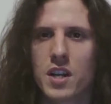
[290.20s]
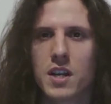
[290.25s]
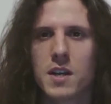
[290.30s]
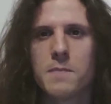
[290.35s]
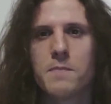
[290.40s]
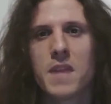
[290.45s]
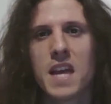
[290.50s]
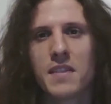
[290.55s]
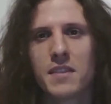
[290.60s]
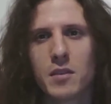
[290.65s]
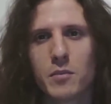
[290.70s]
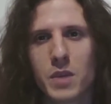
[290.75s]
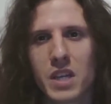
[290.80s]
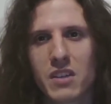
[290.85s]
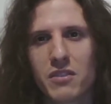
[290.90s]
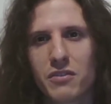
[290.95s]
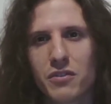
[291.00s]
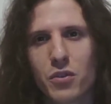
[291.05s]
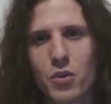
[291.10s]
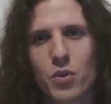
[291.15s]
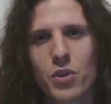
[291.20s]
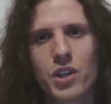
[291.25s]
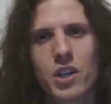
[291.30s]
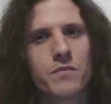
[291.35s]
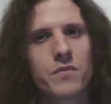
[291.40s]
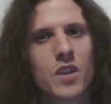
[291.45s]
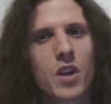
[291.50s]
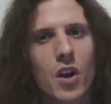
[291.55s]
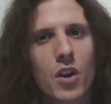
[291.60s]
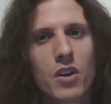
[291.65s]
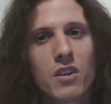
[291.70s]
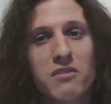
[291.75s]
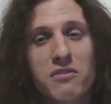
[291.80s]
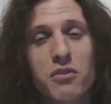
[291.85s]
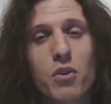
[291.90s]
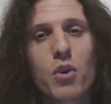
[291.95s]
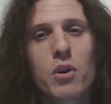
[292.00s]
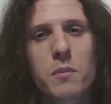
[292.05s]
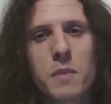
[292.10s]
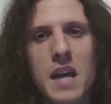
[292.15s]
And the Big Four are the
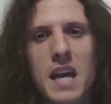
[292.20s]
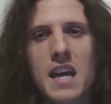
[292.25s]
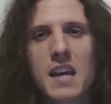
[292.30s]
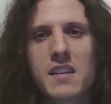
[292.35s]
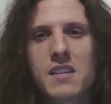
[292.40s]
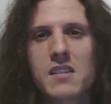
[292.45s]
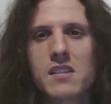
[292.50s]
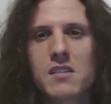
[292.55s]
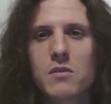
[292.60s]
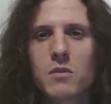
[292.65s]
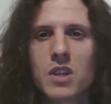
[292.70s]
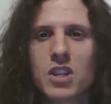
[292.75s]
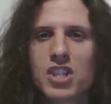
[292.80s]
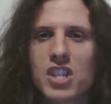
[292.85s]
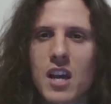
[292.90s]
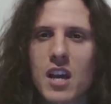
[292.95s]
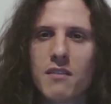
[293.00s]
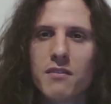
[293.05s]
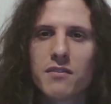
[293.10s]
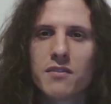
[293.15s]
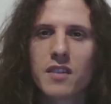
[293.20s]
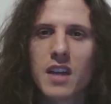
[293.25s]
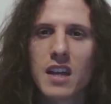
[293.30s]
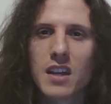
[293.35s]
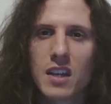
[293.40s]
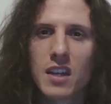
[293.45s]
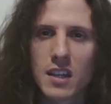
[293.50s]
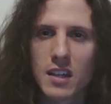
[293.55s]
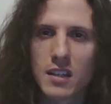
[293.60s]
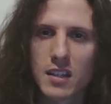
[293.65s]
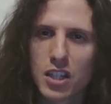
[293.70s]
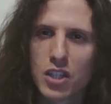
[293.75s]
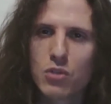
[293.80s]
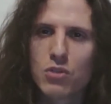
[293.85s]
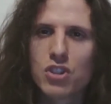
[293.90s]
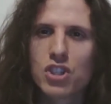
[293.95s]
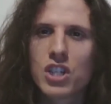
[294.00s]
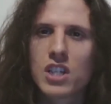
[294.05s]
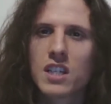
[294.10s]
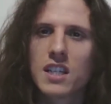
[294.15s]
four bands which have
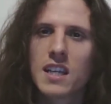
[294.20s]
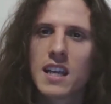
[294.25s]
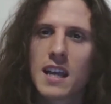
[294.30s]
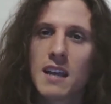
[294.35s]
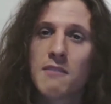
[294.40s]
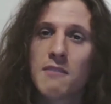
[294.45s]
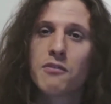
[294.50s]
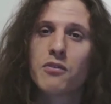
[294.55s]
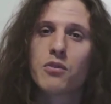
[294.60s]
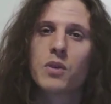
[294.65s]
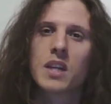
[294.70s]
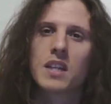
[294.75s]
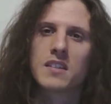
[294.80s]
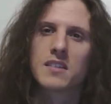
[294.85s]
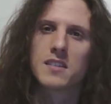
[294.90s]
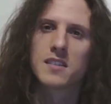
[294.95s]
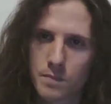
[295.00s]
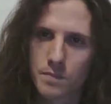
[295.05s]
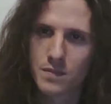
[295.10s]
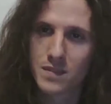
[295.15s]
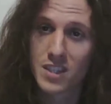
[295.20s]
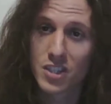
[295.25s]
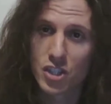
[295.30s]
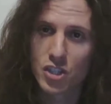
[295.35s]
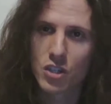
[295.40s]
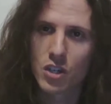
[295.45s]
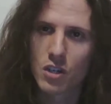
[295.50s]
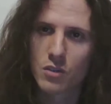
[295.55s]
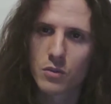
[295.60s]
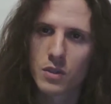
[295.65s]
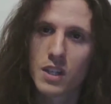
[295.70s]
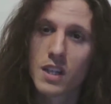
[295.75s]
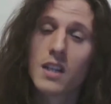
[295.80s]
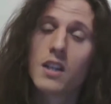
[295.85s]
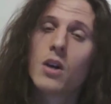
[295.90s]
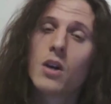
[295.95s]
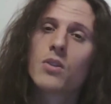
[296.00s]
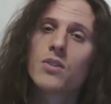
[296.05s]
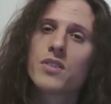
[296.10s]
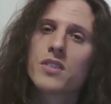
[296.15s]
hugely influenced the genre and
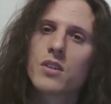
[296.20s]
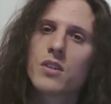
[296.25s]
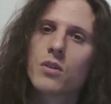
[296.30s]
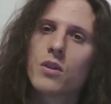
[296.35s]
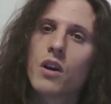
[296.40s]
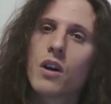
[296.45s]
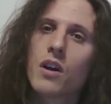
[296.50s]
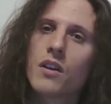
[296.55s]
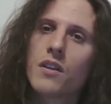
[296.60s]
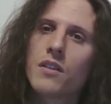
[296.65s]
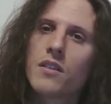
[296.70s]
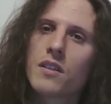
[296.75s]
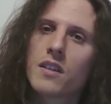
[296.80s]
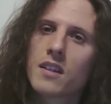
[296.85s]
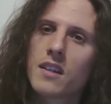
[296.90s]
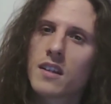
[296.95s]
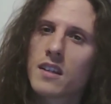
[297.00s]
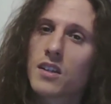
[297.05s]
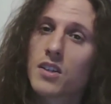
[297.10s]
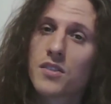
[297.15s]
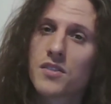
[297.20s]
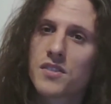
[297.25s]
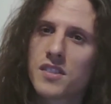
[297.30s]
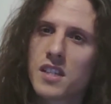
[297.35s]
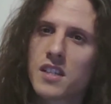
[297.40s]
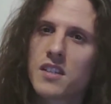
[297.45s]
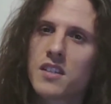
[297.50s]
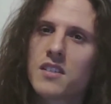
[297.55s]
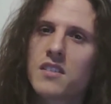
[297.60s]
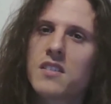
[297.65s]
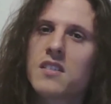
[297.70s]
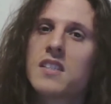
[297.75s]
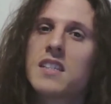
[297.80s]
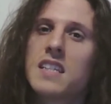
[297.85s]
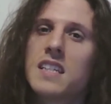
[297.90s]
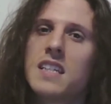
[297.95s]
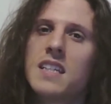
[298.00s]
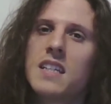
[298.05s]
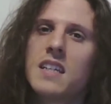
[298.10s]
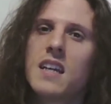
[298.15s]
also are considered
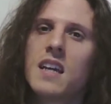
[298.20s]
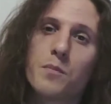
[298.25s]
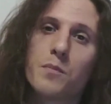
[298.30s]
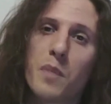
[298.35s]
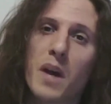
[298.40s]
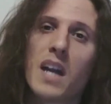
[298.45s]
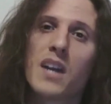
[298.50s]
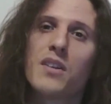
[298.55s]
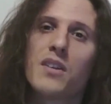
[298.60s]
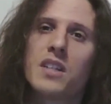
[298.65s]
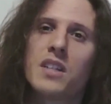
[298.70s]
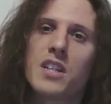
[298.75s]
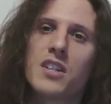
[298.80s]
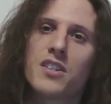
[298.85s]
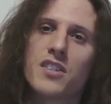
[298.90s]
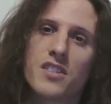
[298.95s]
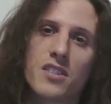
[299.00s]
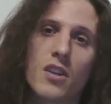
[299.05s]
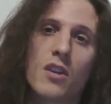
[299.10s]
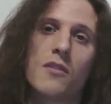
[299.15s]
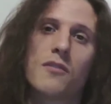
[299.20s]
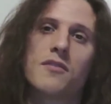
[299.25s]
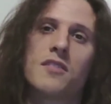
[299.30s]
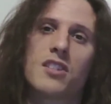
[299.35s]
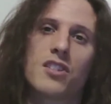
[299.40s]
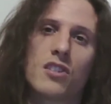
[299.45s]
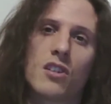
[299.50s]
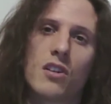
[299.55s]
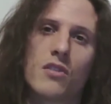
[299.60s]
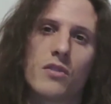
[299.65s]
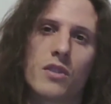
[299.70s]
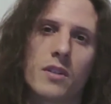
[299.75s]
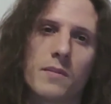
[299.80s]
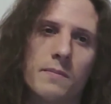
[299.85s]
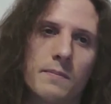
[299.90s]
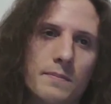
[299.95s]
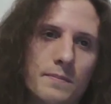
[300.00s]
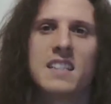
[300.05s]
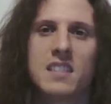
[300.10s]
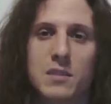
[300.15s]
the pioneers of the genre.
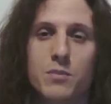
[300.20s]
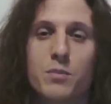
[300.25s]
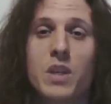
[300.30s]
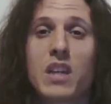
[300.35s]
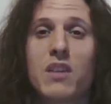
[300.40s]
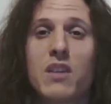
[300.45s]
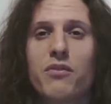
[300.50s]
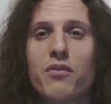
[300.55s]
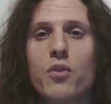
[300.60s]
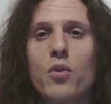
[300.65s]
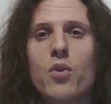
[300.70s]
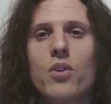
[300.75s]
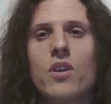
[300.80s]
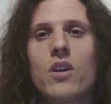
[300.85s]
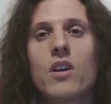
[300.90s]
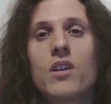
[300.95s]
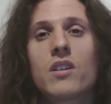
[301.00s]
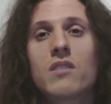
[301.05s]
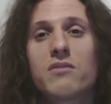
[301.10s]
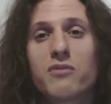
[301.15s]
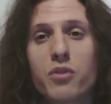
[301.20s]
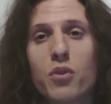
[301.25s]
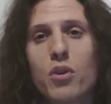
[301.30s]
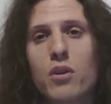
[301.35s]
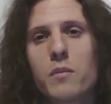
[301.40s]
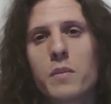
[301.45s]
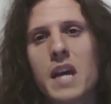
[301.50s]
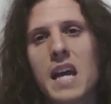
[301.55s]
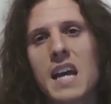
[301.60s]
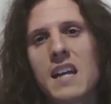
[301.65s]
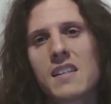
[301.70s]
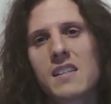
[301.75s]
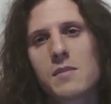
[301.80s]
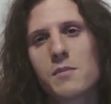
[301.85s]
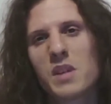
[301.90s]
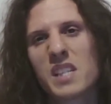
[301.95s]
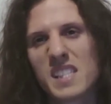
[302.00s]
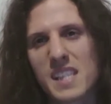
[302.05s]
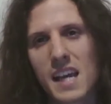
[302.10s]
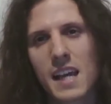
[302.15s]
The big four are the four bands
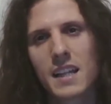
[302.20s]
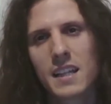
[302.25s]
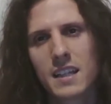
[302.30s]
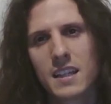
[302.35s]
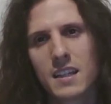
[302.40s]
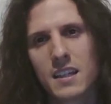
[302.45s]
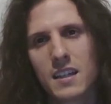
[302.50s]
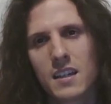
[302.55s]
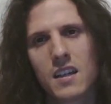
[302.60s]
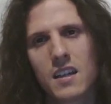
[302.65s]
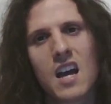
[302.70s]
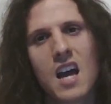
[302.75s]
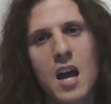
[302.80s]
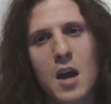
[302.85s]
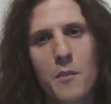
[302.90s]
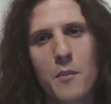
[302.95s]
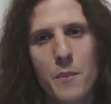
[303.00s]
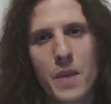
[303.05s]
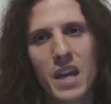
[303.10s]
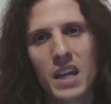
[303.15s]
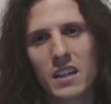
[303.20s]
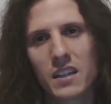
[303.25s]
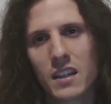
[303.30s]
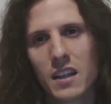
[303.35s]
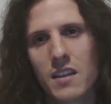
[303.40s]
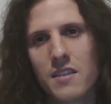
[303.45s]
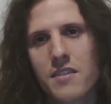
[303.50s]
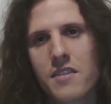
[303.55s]
Metallica, Megadeth,